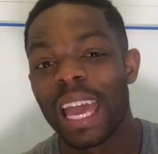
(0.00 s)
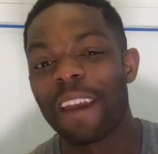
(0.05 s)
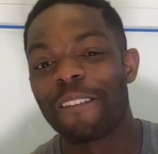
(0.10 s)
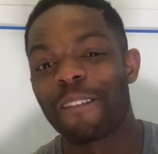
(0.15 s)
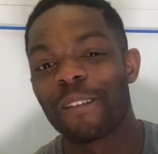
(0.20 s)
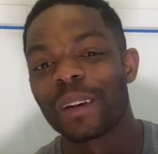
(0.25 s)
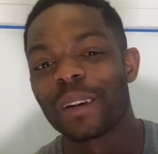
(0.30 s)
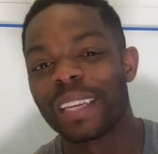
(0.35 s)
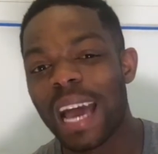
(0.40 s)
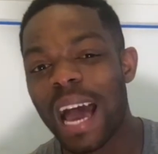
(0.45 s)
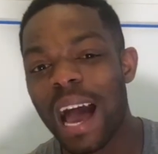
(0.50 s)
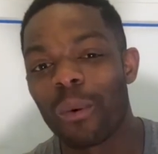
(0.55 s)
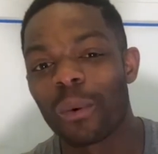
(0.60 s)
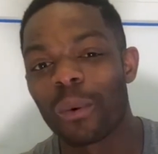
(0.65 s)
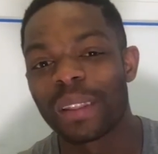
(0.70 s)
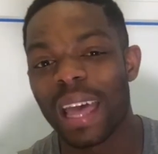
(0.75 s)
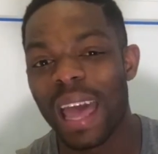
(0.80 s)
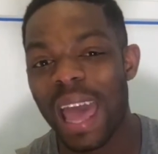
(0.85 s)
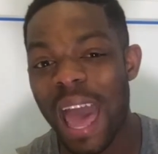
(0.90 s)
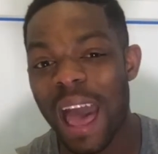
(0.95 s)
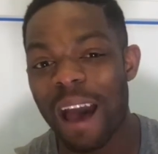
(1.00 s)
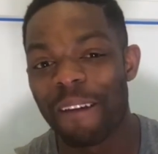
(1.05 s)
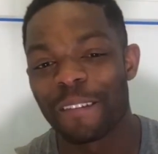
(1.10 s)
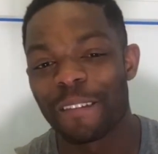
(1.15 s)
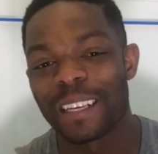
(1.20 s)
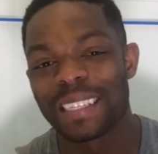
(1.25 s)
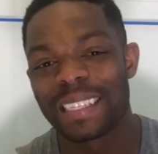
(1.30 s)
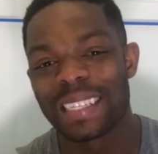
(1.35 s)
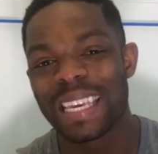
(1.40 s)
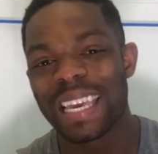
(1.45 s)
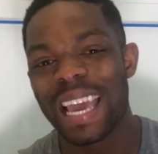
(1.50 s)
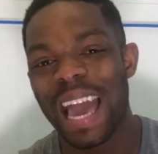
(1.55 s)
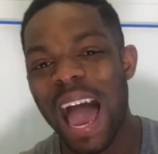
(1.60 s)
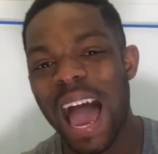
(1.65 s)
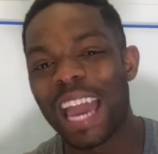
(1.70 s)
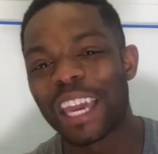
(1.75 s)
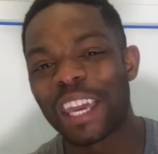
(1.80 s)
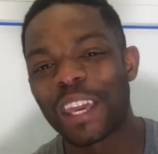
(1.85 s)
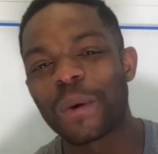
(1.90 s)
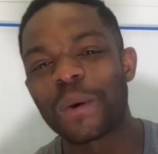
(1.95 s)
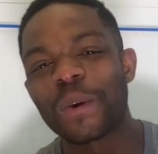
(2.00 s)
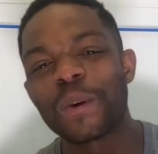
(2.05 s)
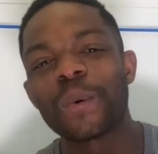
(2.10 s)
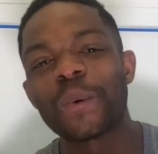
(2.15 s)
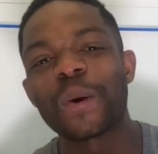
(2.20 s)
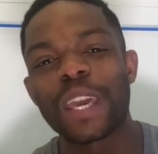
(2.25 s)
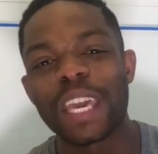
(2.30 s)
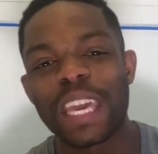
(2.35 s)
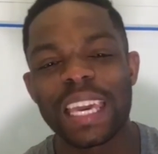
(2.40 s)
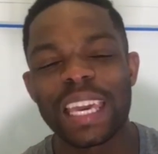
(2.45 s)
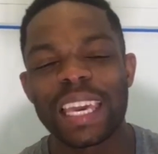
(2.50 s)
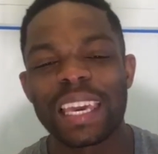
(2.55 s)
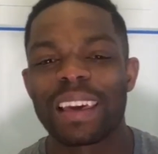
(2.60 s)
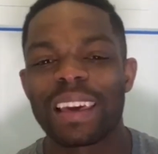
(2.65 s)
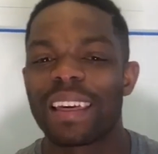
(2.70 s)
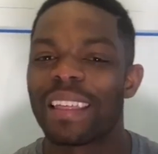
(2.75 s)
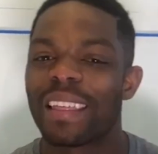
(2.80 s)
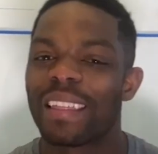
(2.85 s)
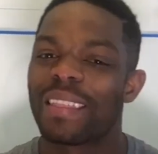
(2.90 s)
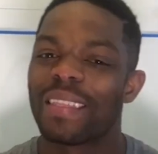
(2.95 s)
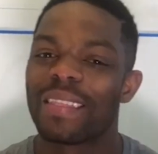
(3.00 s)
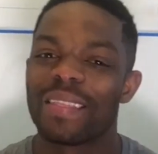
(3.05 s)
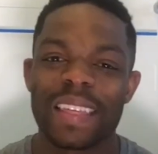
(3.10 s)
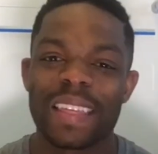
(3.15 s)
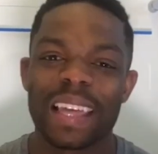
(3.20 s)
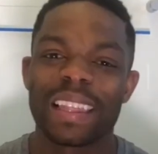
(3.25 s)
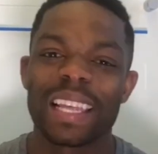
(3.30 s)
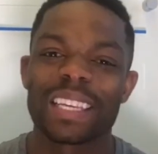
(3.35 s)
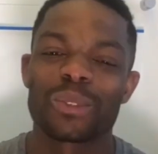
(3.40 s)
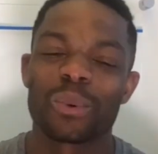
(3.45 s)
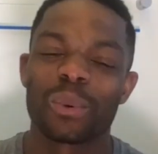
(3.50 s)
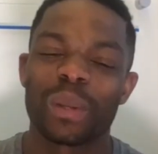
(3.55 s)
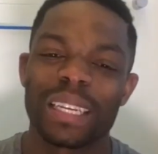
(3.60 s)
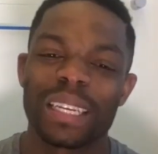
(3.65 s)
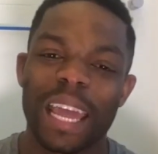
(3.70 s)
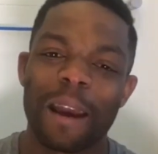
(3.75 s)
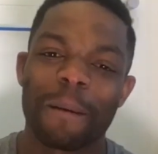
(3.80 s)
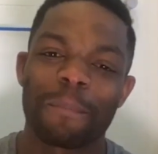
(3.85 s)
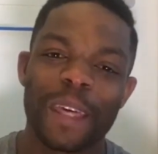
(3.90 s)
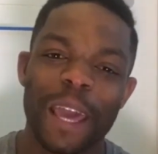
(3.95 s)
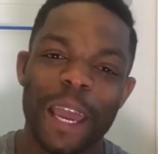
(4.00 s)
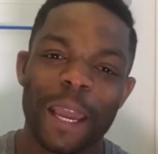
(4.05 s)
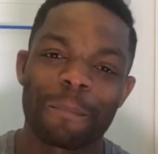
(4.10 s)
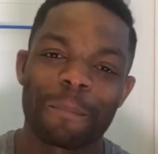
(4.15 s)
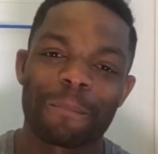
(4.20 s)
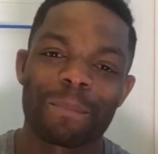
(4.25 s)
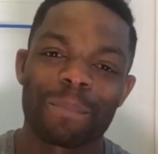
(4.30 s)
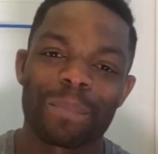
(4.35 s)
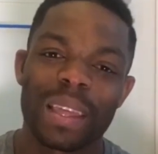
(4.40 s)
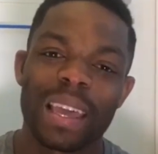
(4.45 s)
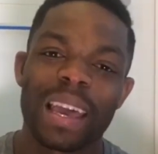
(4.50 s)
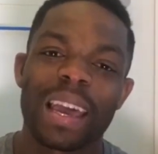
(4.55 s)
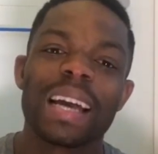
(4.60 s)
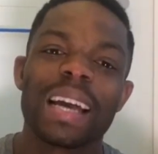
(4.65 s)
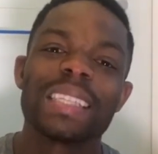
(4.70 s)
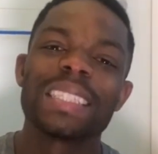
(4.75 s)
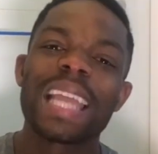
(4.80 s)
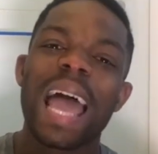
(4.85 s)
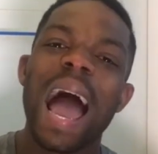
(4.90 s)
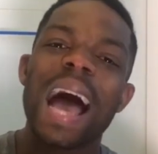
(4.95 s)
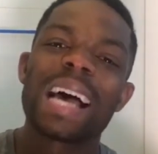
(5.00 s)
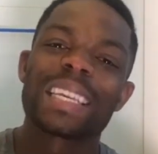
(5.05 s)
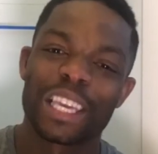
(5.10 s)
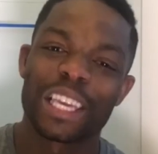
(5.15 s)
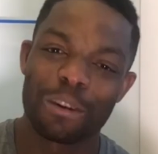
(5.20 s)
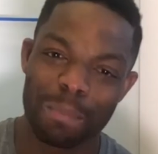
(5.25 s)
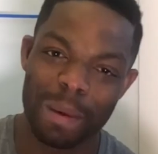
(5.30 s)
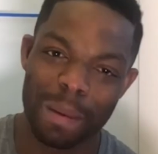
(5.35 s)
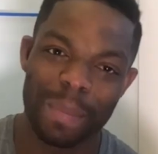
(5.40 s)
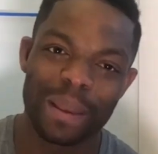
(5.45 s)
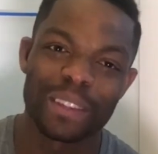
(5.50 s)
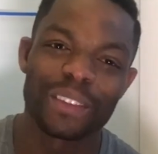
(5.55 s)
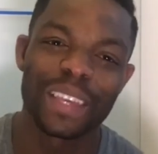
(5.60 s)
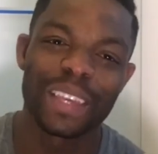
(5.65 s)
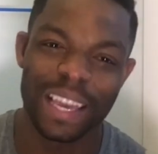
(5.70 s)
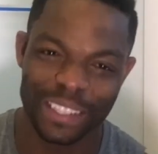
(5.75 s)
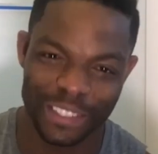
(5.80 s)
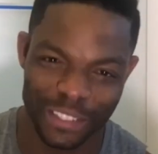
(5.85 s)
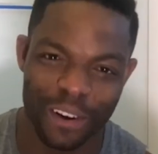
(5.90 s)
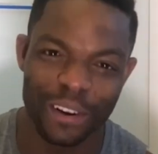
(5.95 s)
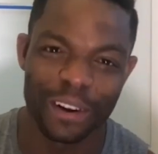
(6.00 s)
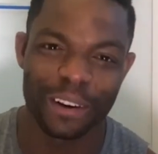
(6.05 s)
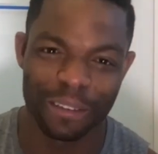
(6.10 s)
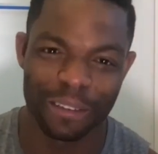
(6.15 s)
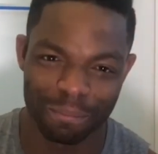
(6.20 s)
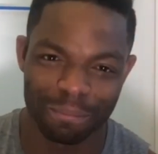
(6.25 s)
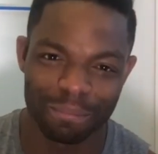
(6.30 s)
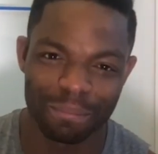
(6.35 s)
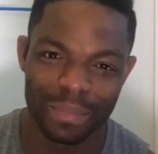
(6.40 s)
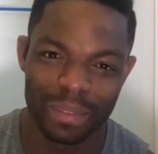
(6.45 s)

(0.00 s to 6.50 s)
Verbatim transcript: If you're down with the FZIQUE, then let's do the damn thing. TaskHuman means to get started.